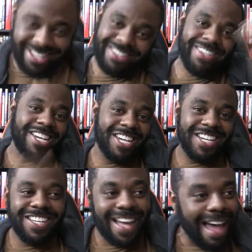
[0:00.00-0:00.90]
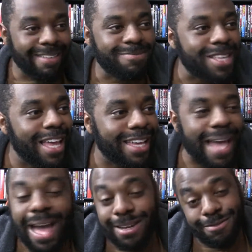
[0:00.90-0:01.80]
and I, I uh,
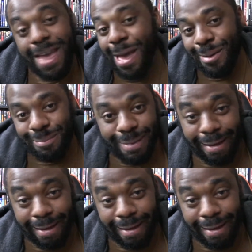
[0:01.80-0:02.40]
kind of am.